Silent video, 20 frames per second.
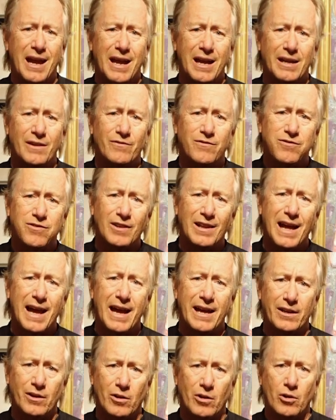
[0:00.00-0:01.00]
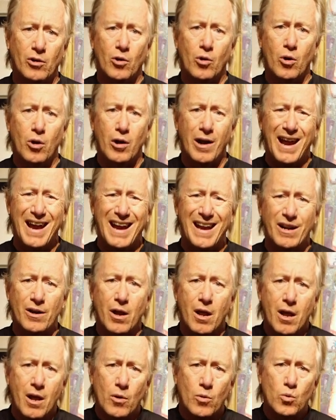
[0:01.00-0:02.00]
a flannel or
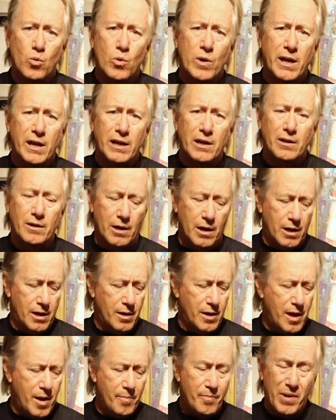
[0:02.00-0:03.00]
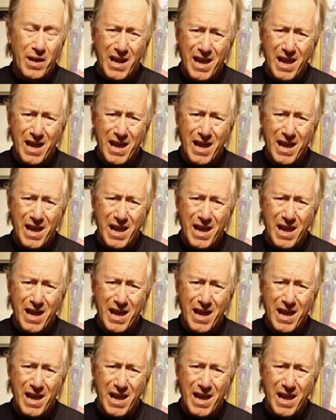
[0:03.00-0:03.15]
a, re, uh, a